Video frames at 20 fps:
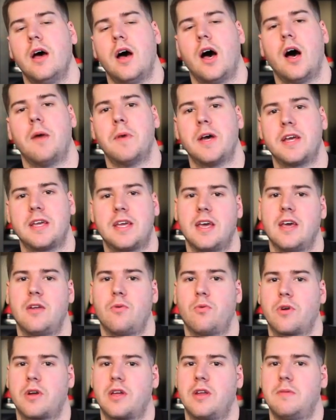
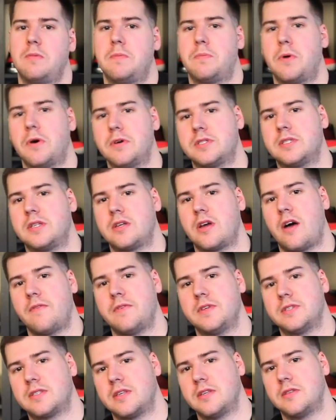Again, we're going to be posting
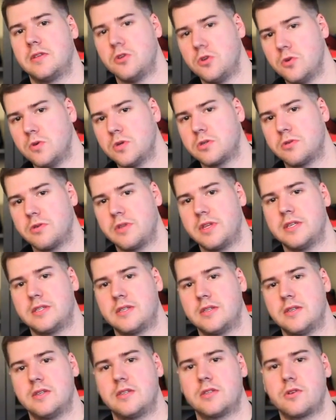obviously the newest
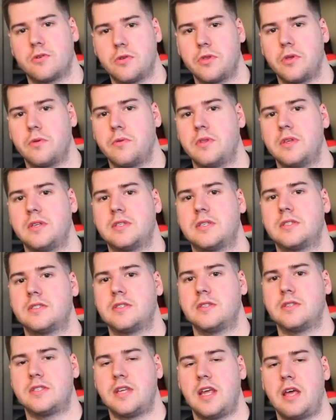releases, early releases,
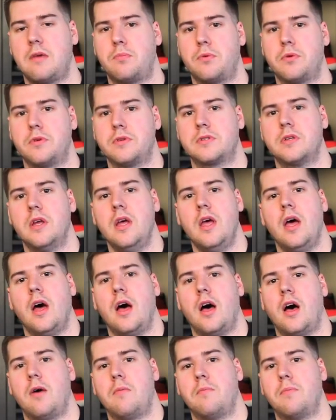and samples,
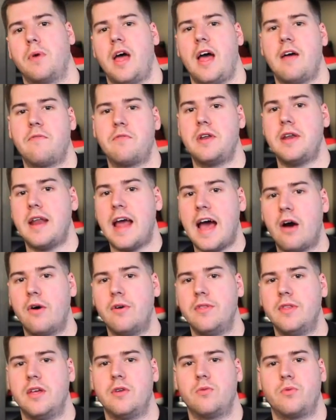but every now
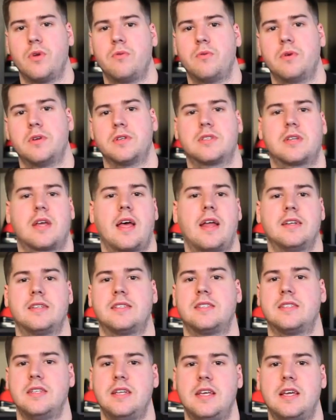and then we will kind of
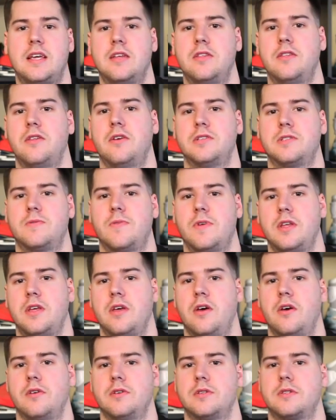sneak in those
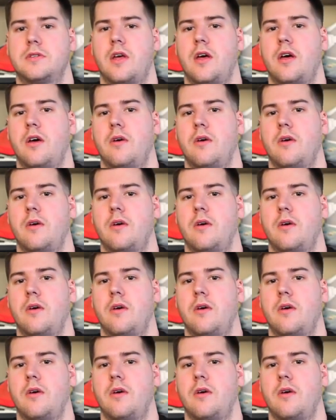videos